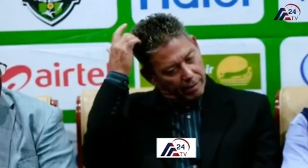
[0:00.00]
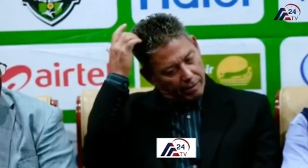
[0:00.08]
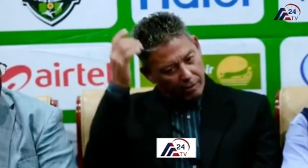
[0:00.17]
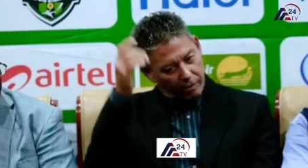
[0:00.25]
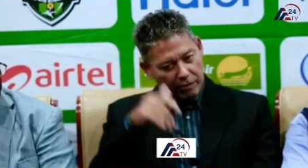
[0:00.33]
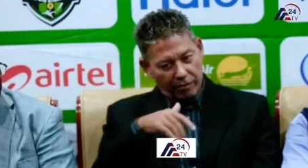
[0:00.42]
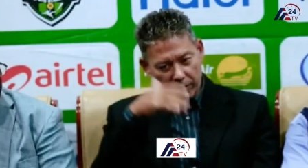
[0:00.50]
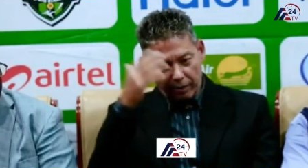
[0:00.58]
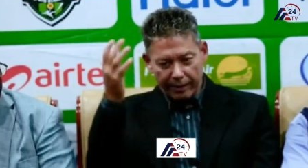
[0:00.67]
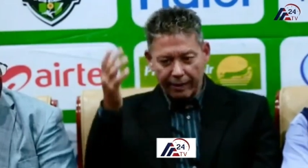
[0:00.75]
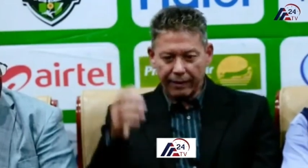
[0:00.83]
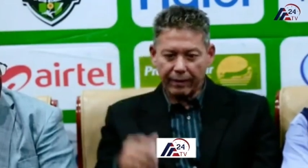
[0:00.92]
Also
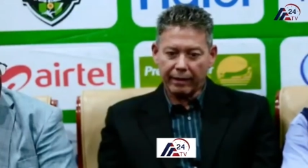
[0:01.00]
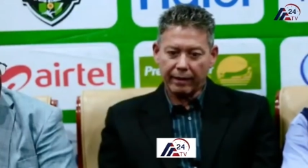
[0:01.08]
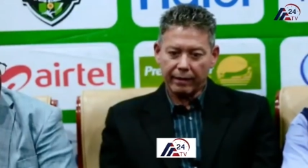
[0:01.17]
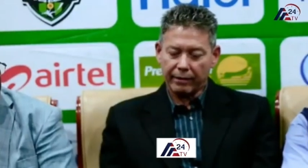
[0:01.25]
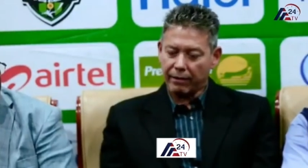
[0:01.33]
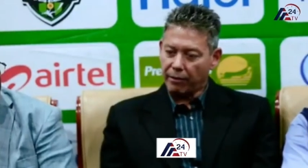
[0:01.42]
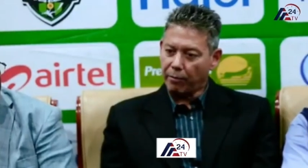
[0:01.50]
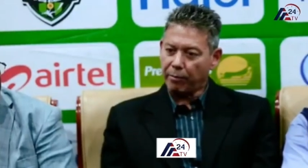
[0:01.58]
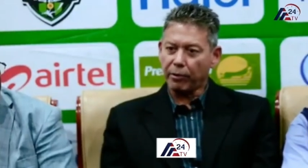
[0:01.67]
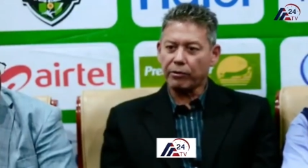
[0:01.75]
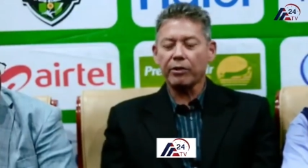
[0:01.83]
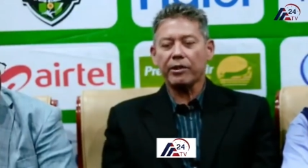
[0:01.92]
another
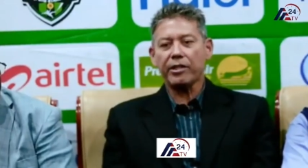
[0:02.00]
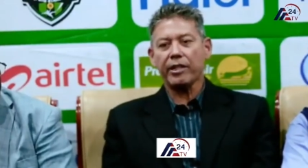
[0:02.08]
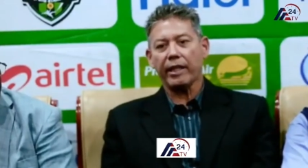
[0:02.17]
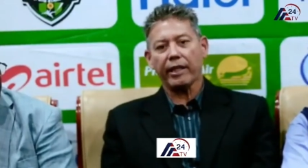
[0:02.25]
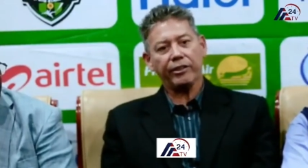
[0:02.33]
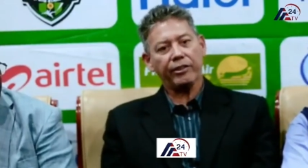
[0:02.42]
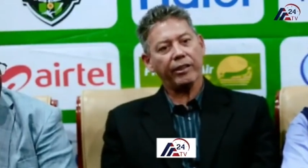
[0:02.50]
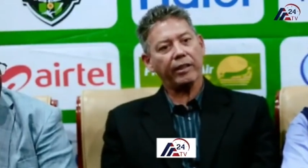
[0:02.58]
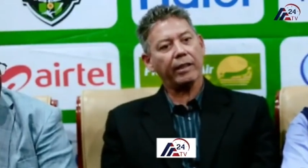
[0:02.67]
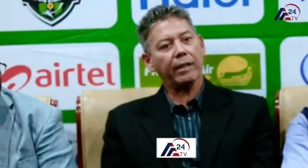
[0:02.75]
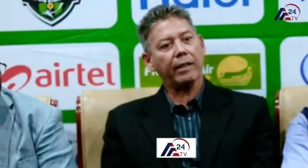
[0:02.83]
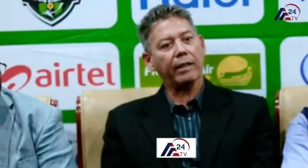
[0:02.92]
opportunity in
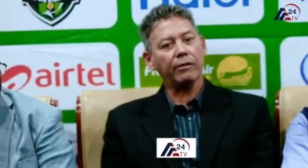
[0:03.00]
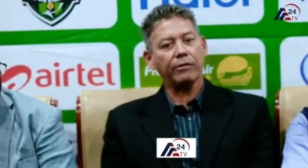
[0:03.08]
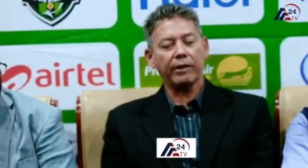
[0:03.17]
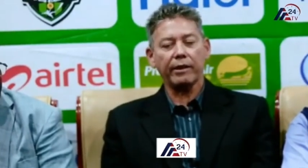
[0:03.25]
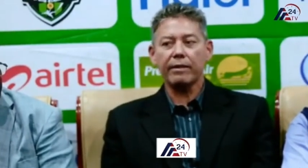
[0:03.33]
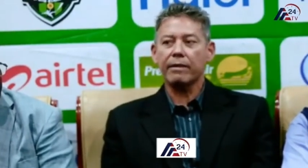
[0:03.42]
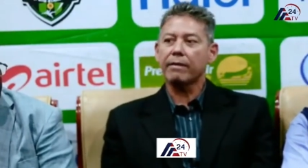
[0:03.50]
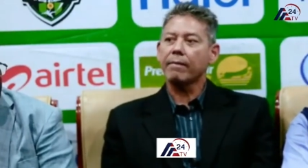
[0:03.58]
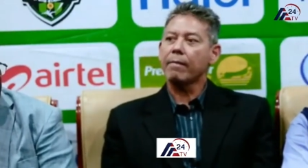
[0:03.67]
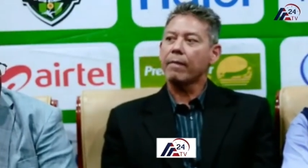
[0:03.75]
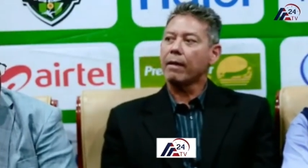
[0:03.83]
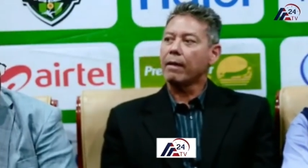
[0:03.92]
Asia countries.
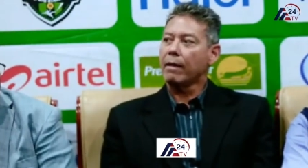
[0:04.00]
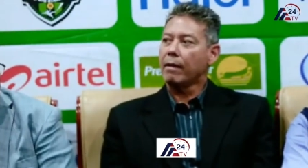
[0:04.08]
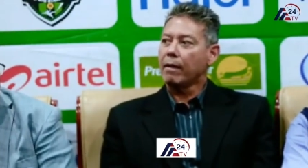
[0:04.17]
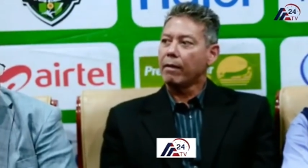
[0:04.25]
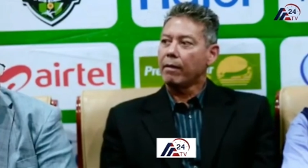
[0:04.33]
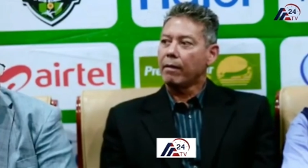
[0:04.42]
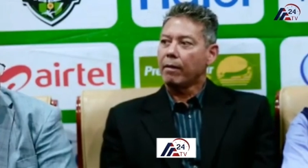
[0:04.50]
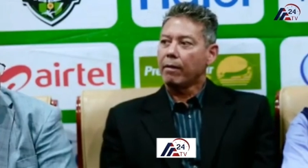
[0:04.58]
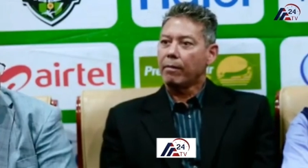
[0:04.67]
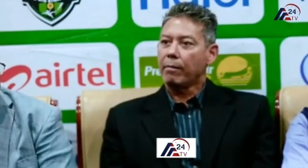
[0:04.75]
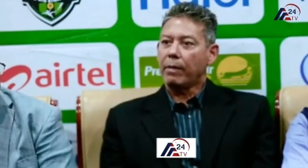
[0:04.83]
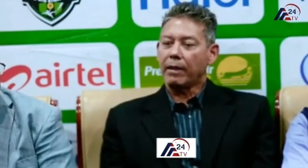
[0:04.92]

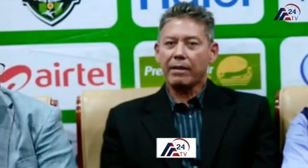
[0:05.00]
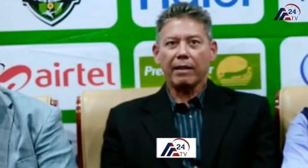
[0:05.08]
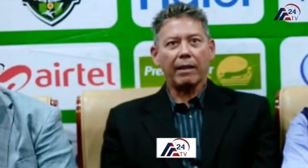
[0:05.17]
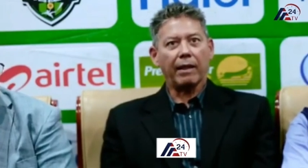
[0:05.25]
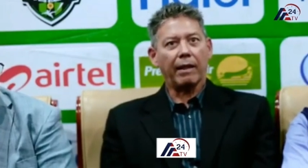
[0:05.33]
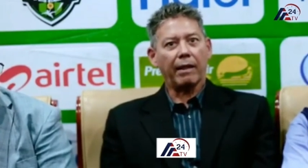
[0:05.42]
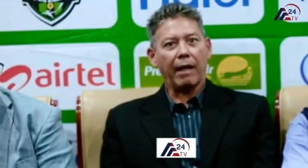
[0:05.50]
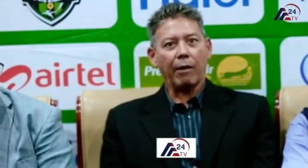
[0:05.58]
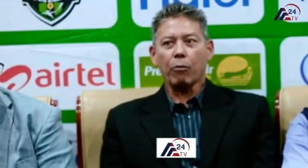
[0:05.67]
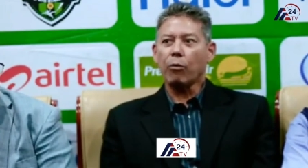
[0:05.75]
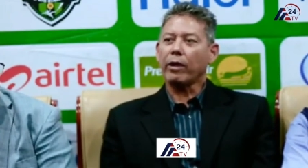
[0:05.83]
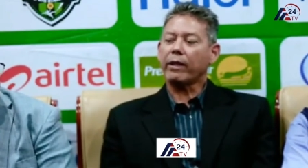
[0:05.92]
But
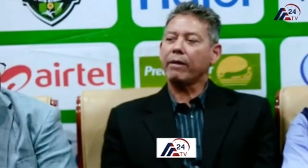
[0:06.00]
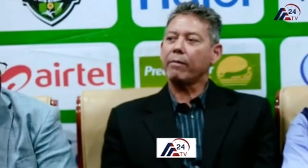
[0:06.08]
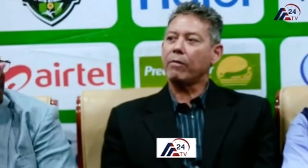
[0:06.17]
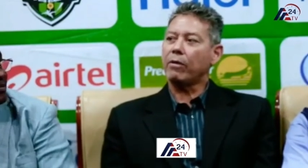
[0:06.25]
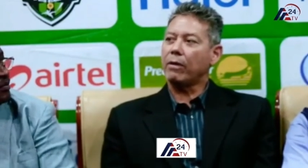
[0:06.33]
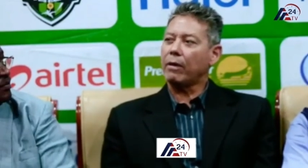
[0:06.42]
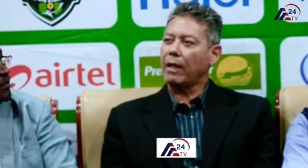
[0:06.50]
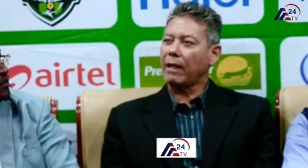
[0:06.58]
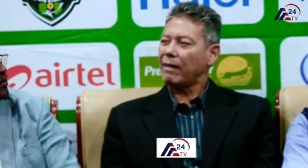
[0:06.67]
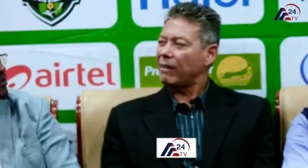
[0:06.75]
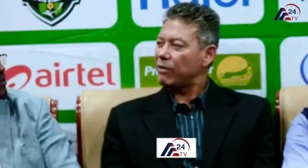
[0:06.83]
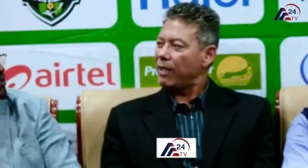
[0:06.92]
I'm working more
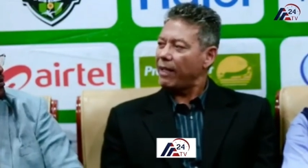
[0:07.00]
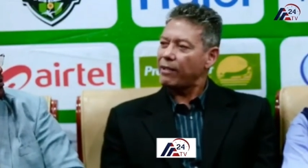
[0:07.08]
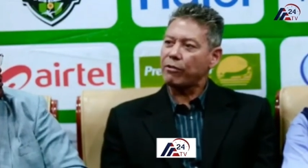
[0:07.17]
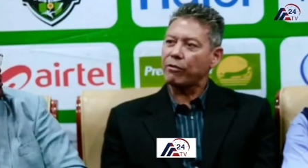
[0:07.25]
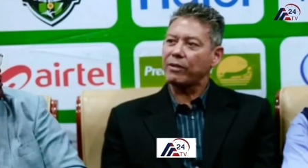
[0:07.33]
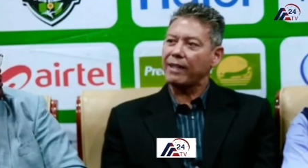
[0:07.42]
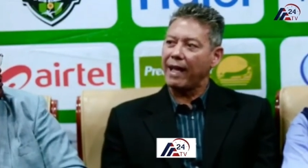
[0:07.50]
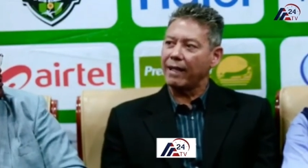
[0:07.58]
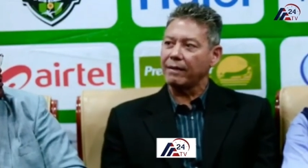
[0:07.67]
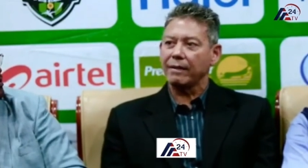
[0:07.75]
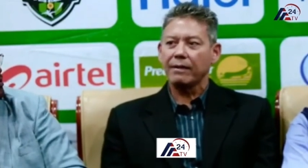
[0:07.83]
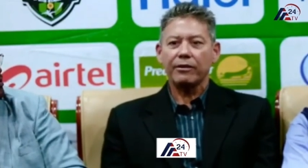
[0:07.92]
around 8 to
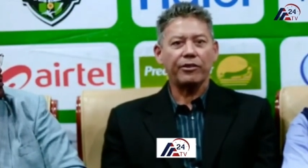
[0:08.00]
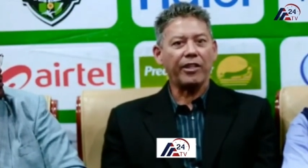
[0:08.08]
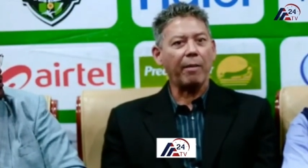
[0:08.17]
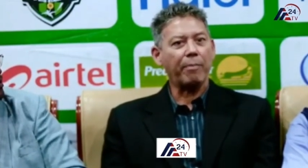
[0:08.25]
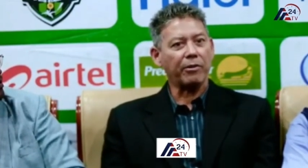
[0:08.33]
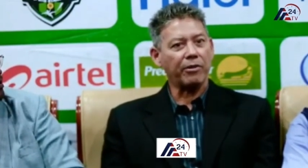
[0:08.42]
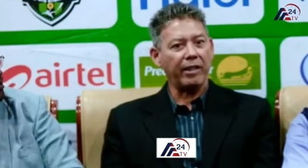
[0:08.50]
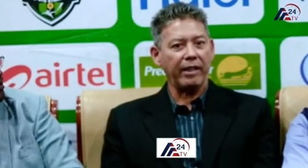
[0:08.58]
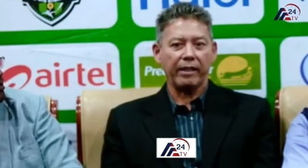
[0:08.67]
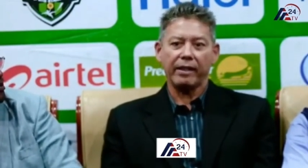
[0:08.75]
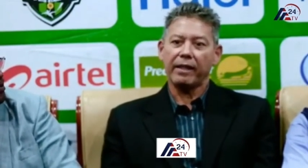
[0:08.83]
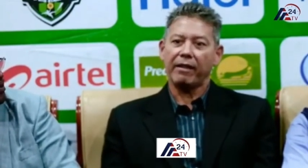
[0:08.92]
10 Champions
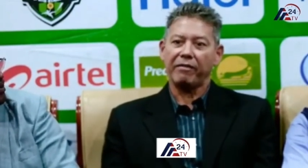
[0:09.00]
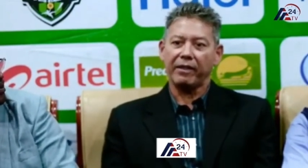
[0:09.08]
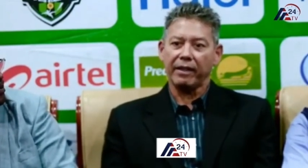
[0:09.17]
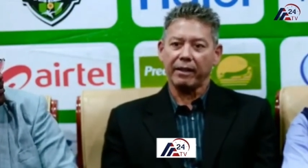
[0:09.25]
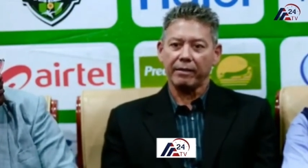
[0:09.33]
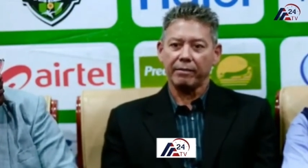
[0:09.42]
League in Africa.